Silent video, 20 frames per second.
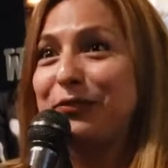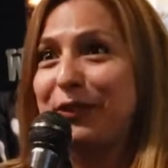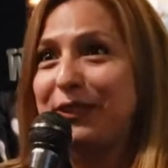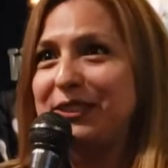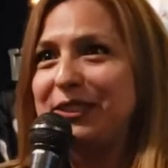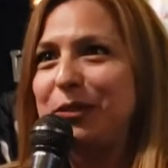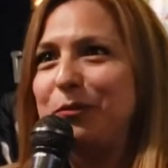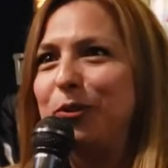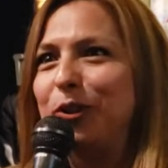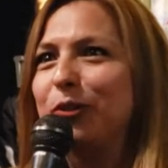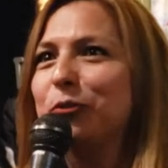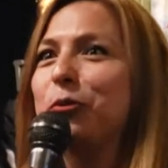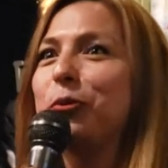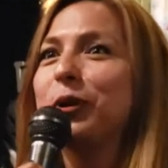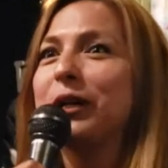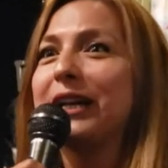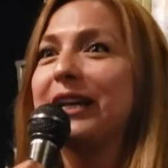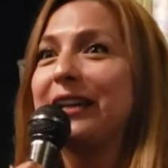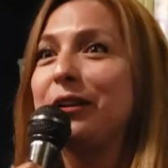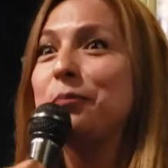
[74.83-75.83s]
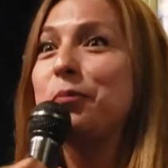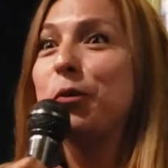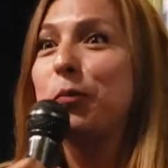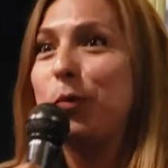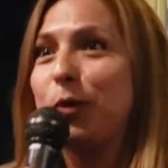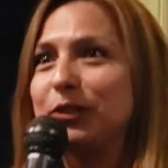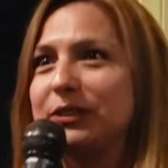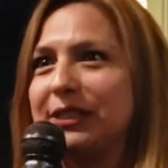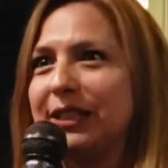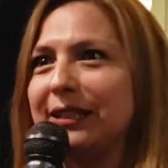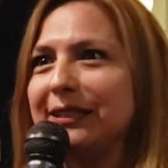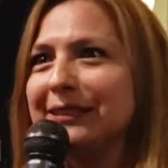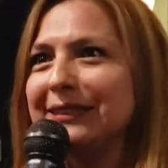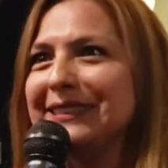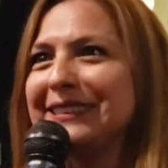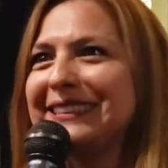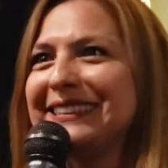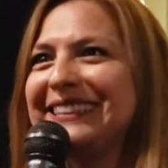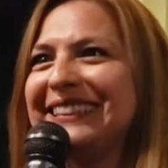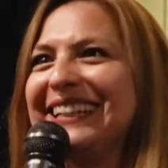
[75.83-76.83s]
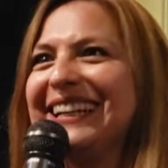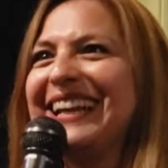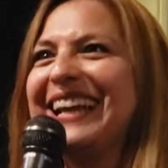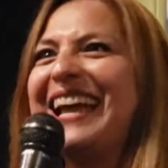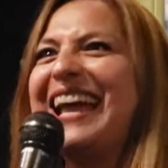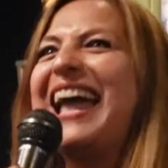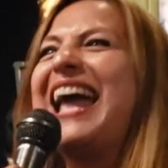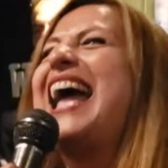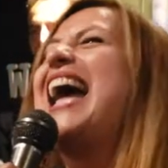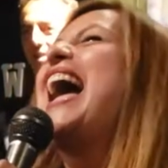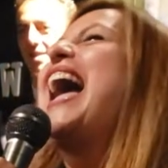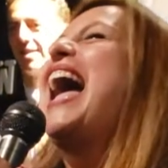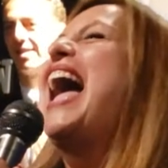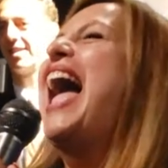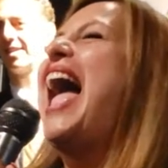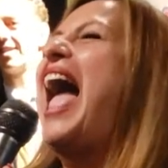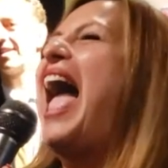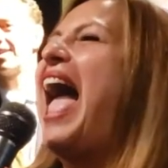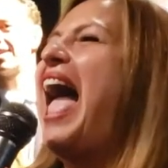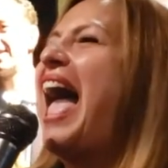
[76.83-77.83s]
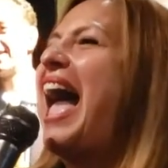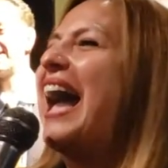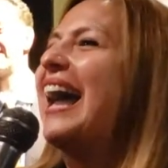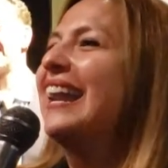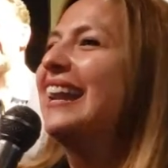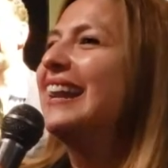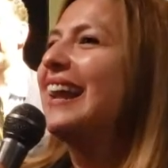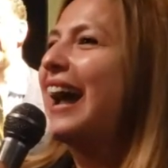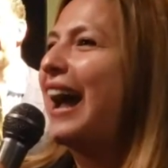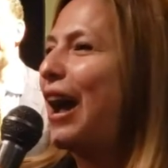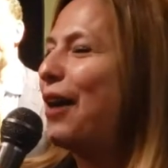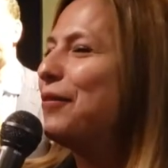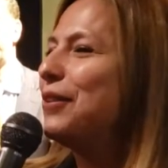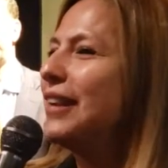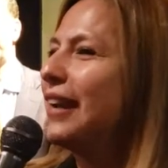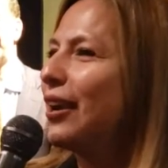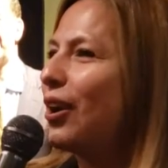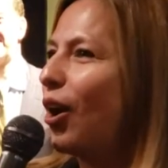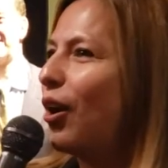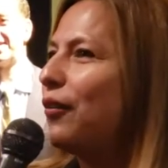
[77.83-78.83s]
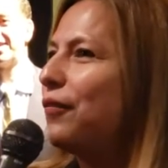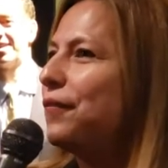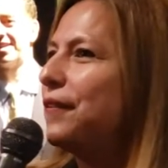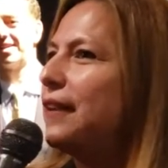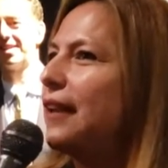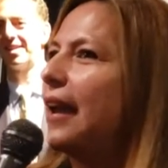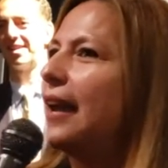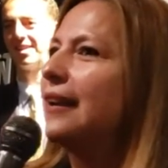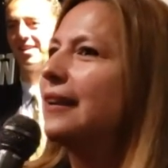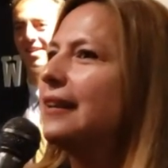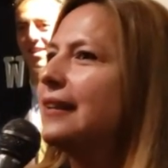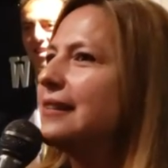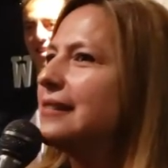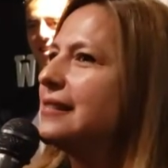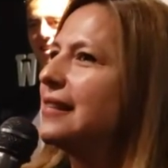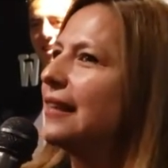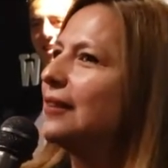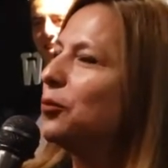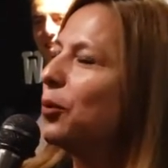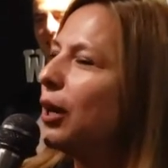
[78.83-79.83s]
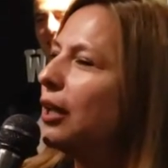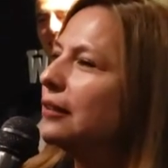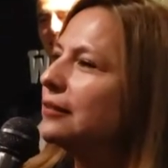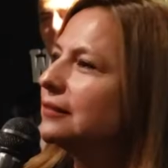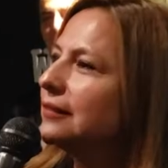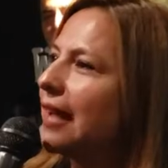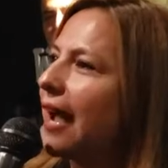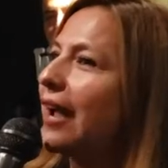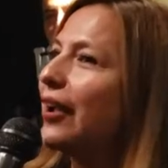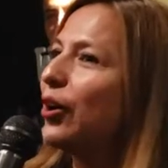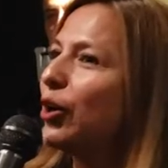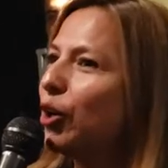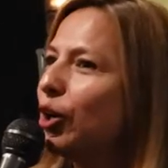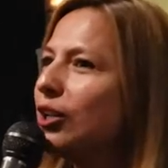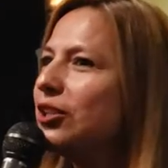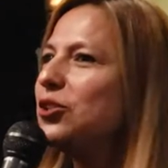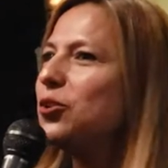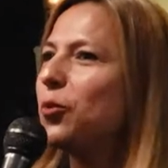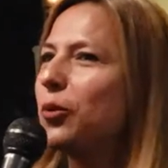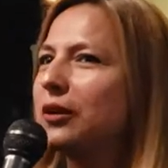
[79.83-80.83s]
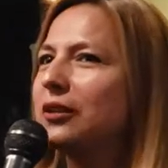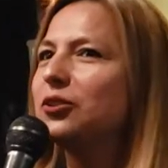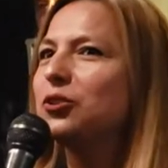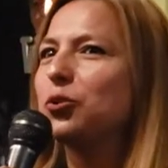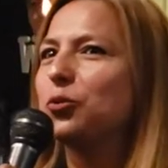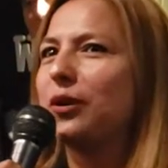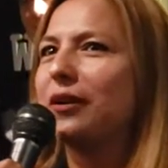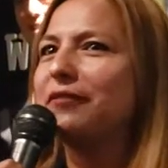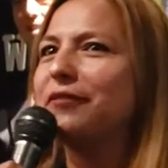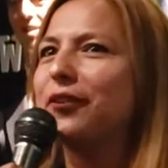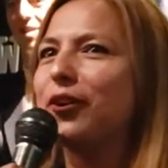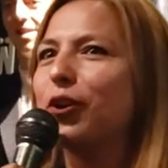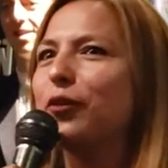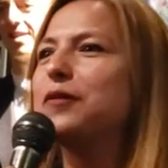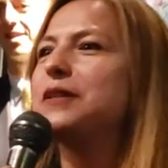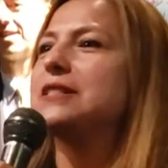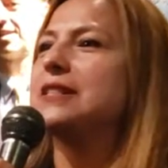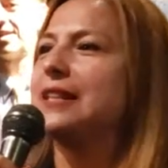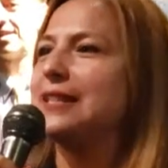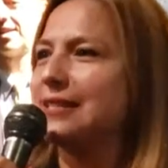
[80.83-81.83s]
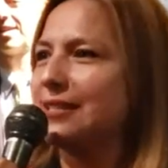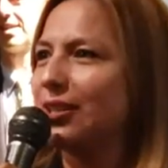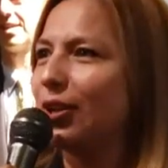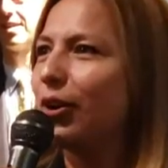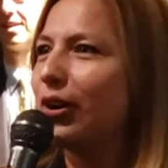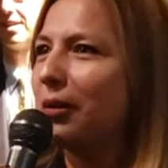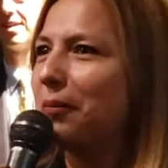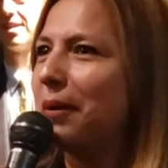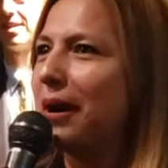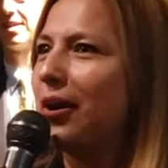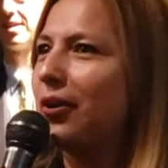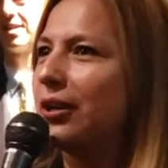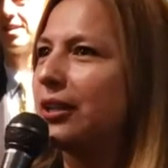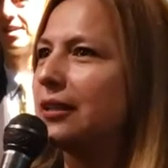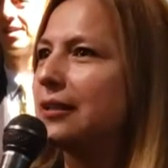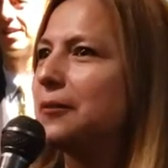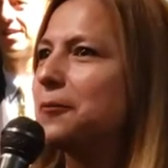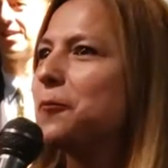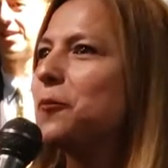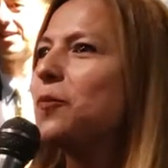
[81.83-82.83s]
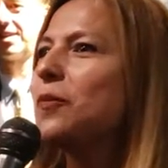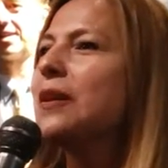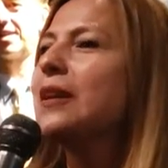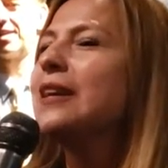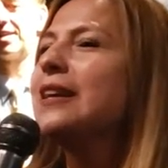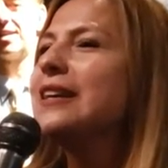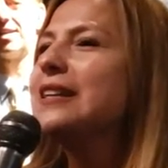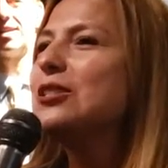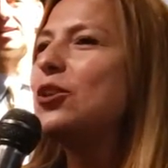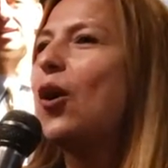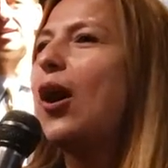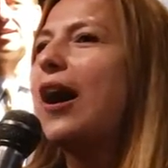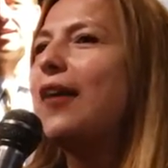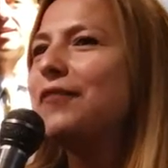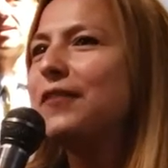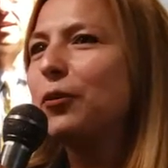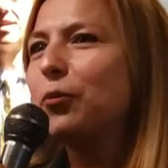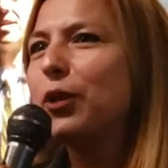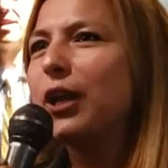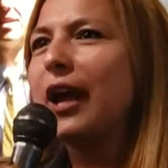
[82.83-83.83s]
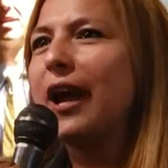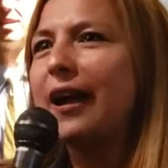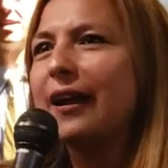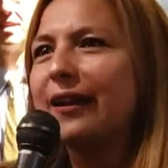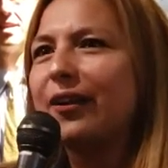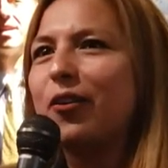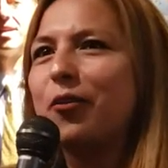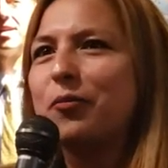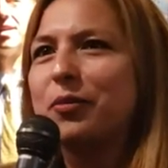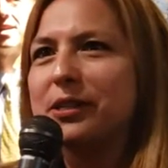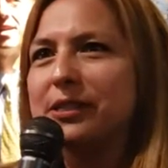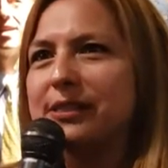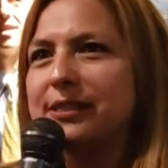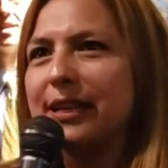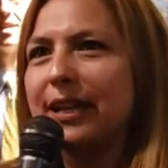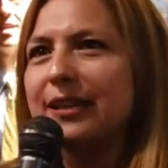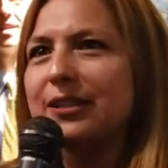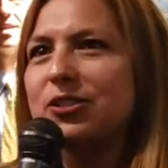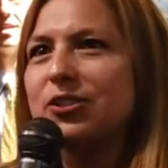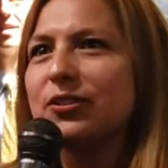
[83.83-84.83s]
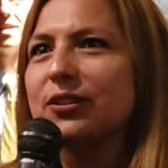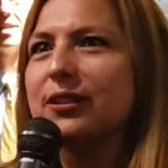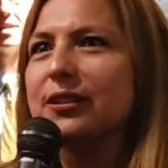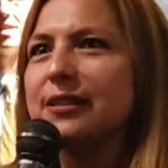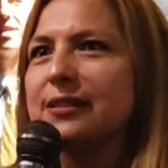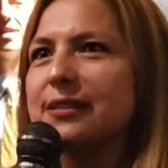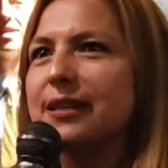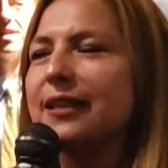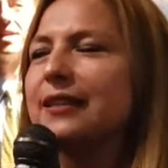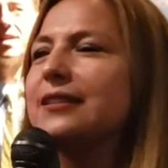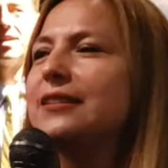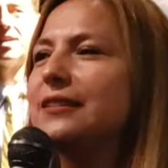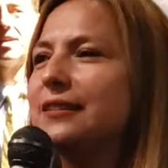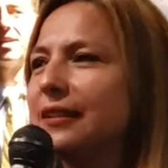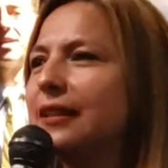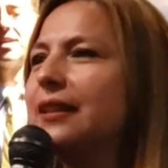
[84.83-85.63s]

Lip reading: festival. We were eating pupusas and having a coffee. And he said, well, I heard you wanted to run for office. Let's talk about it. So after we had a conversation, he said,